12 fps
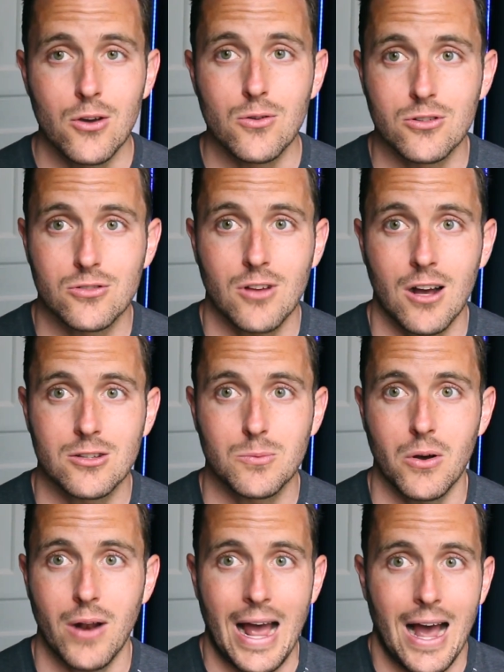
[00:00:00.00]
who just talks
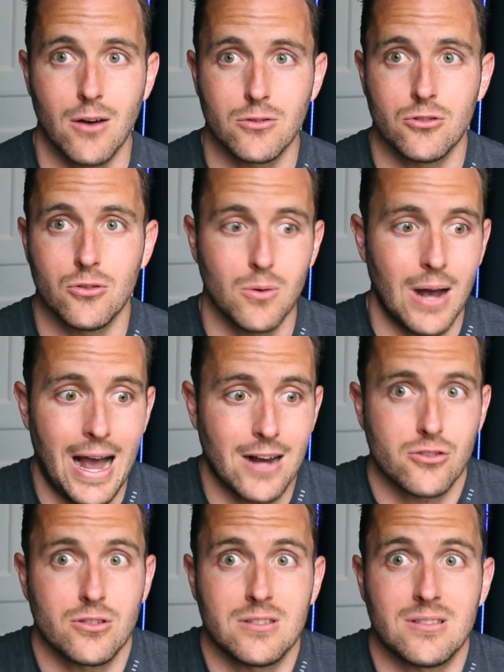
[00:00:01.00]
about how to
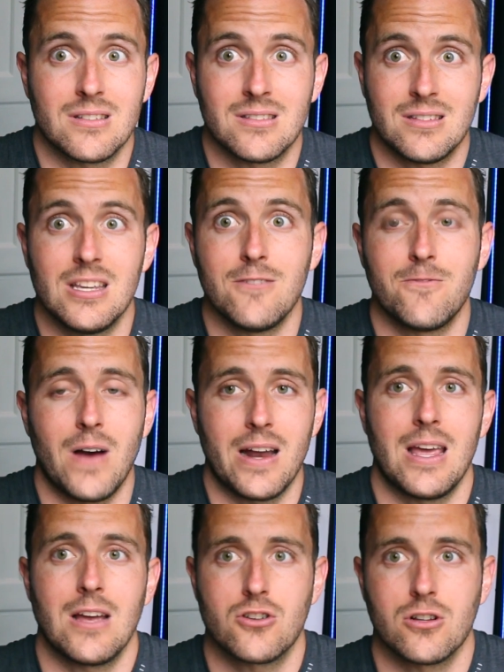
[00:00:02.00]
actually succeed
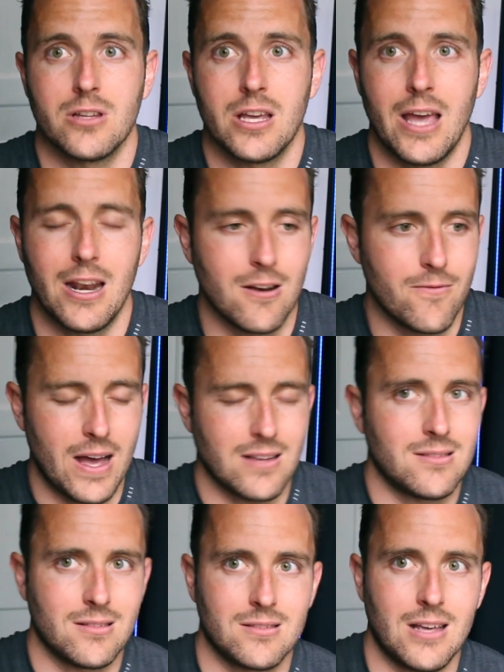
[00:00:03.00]
financially and
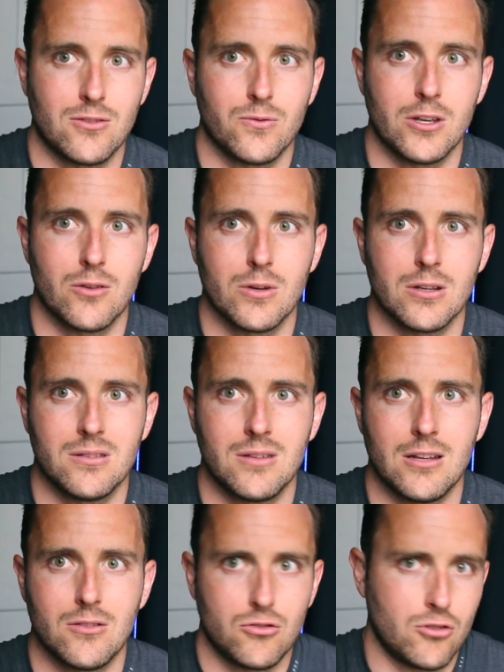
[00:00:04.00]
invest successfully in real
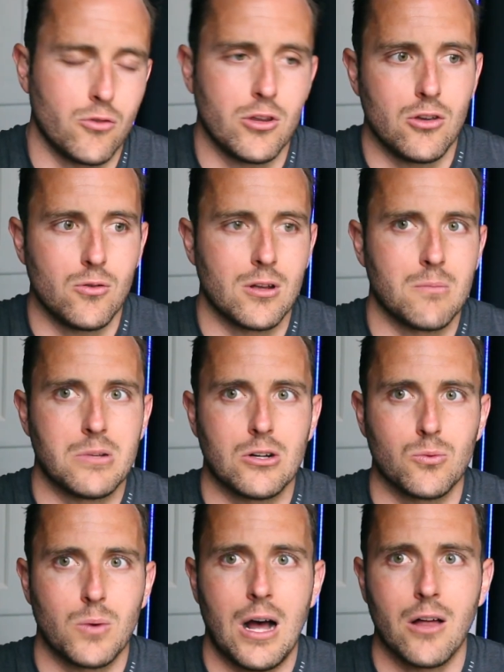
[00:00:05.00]
estate so that you can
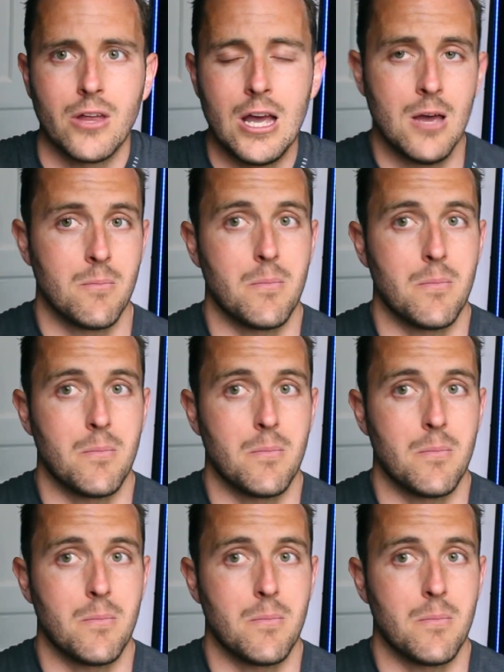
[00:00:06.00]
build wealth.